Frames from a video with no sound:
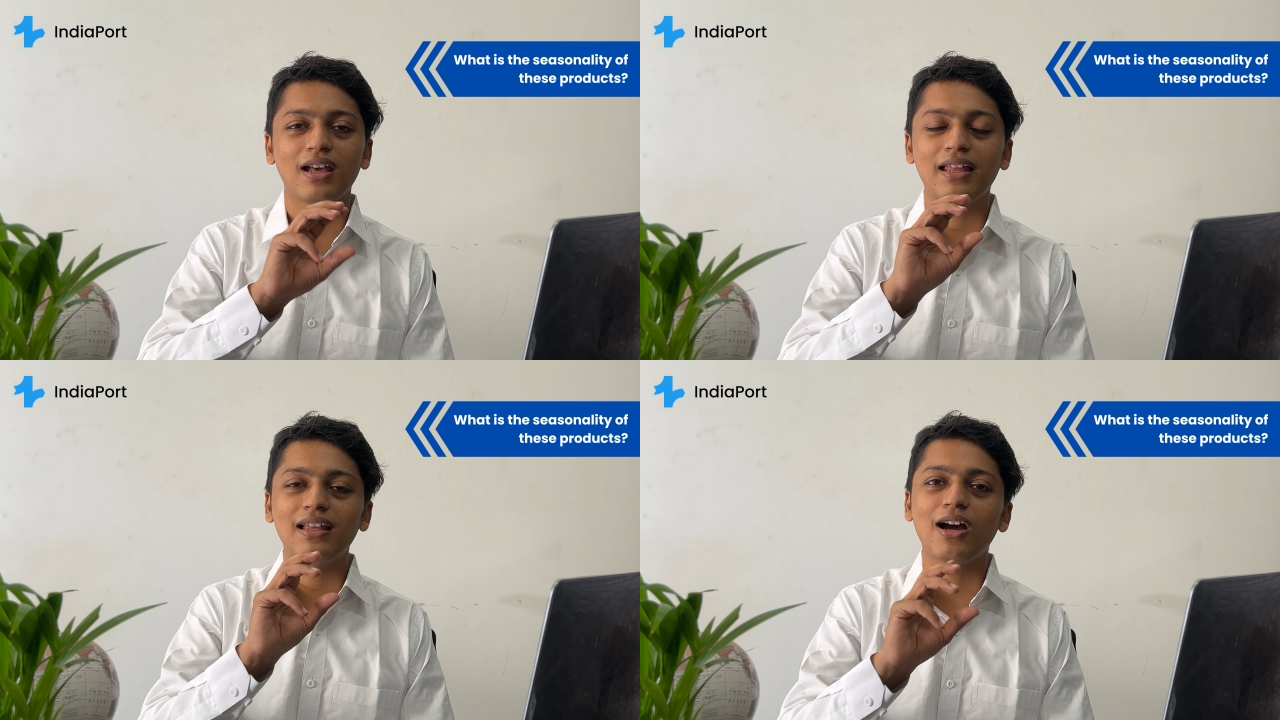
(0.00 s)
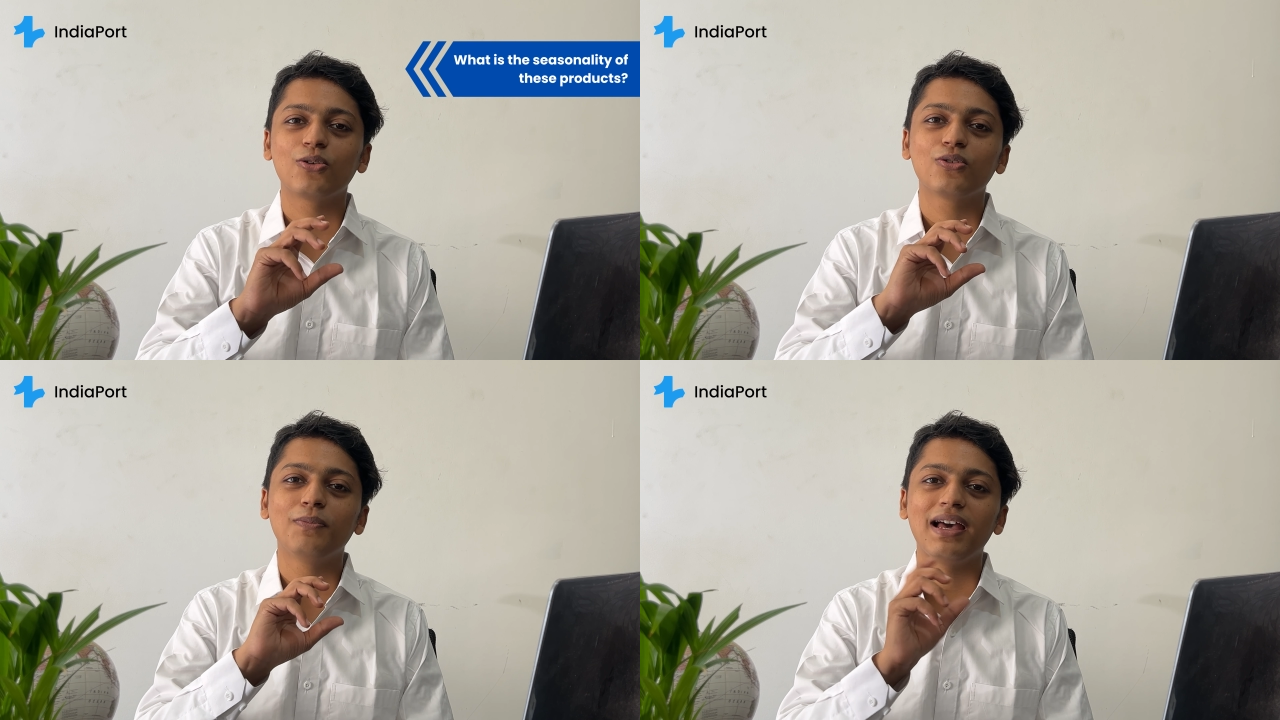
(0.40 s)
and how
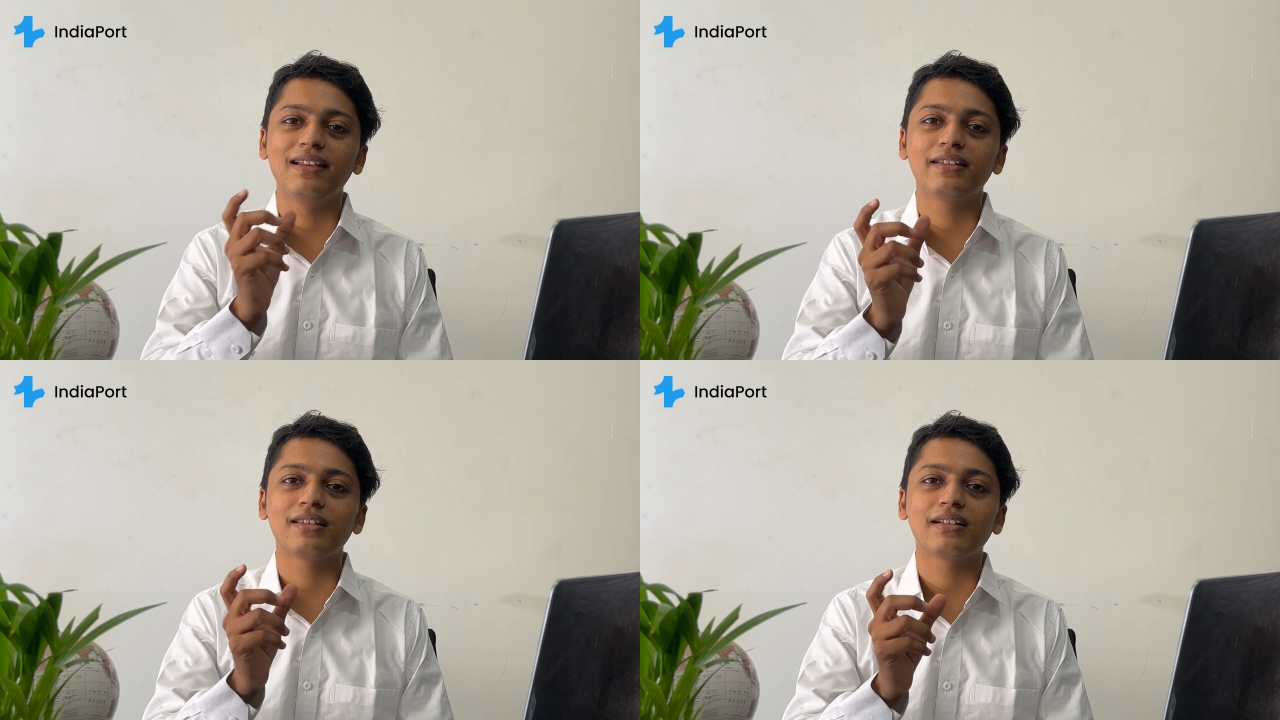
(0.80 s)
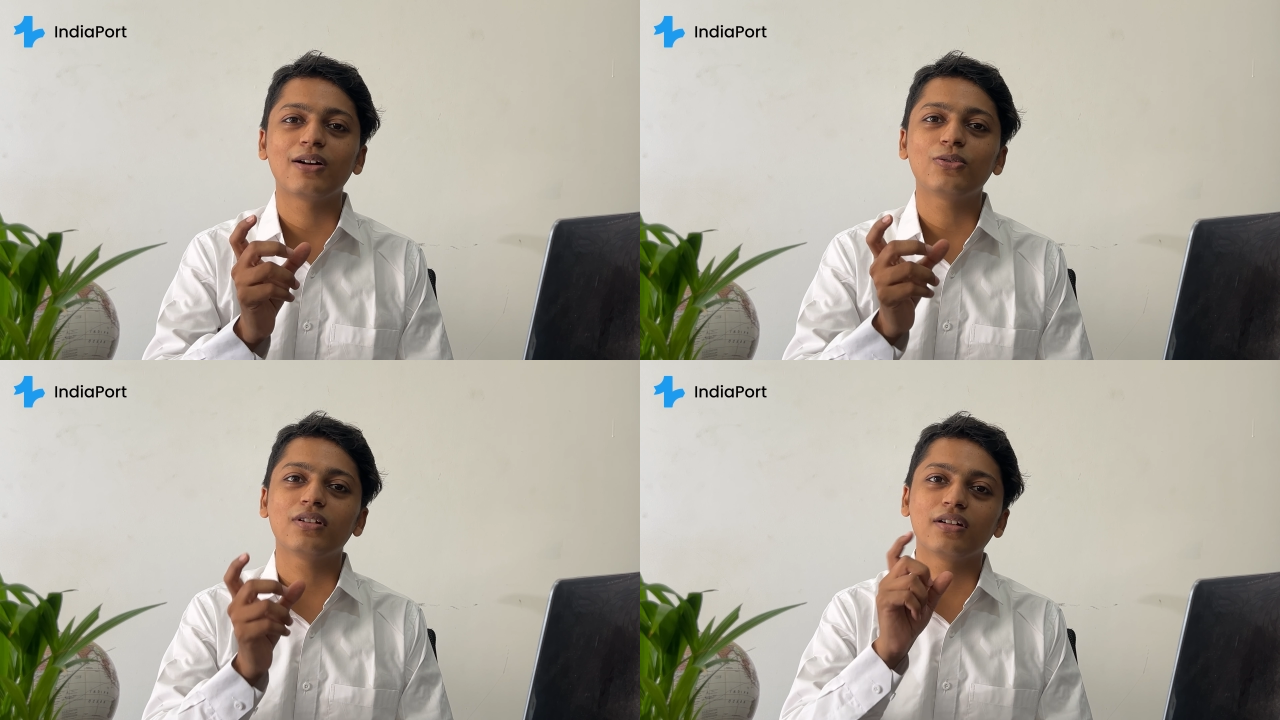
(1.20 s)
to balance it
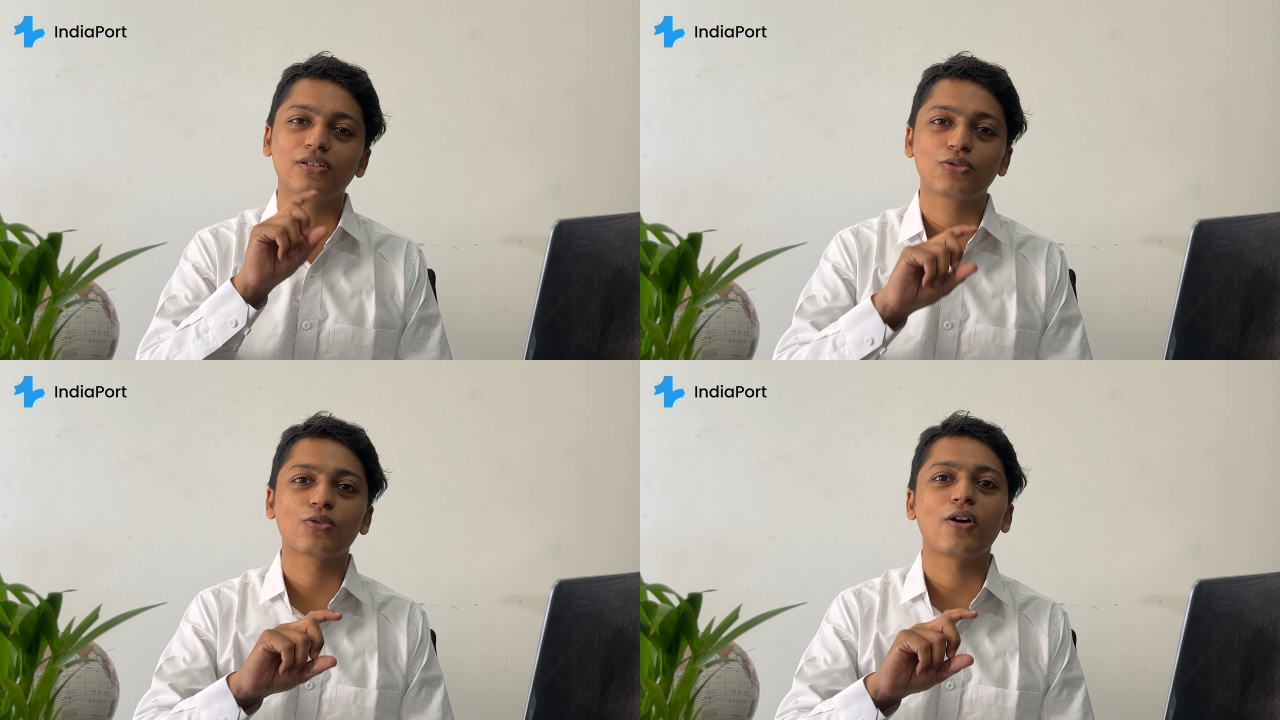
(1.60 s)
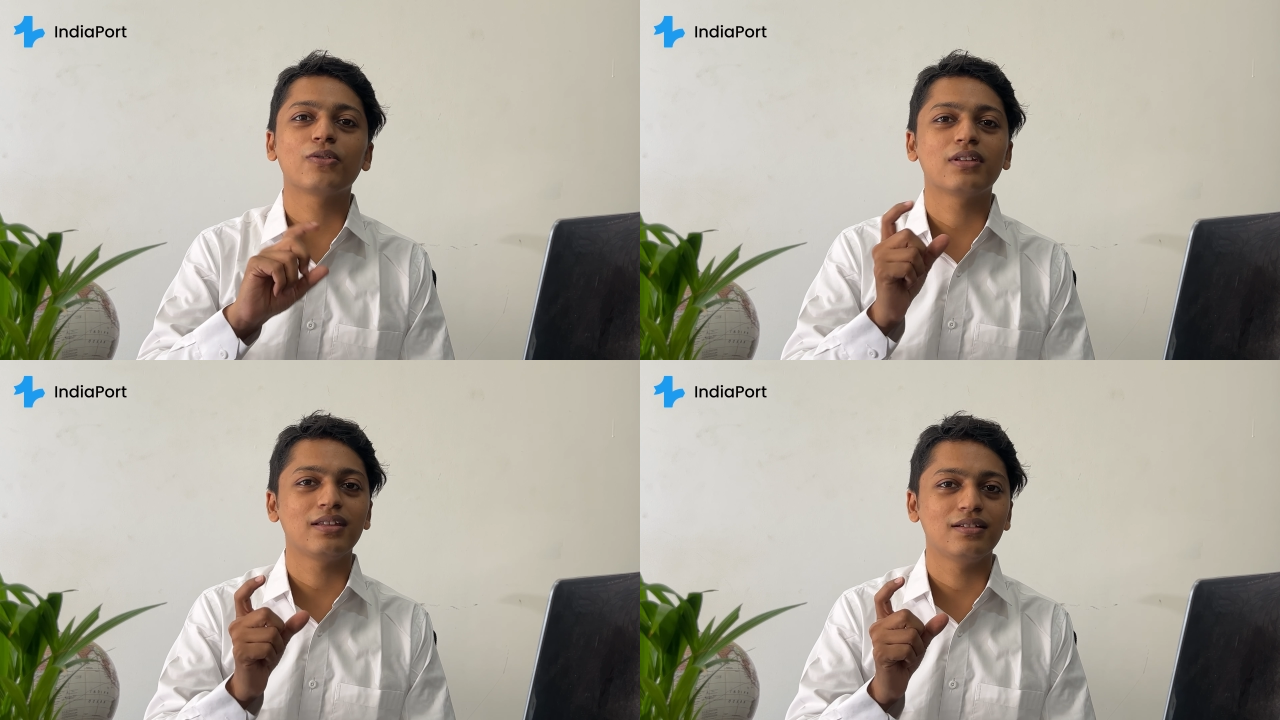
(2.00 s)
out throughout
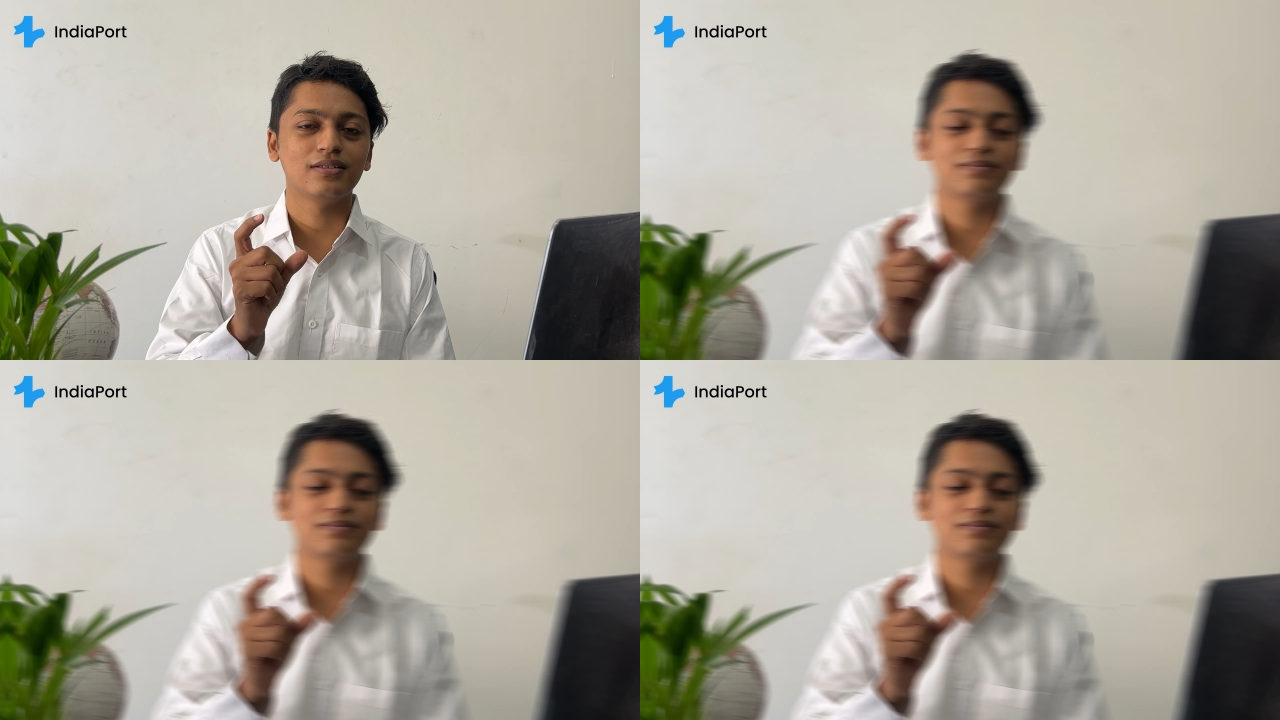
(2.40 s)
the year.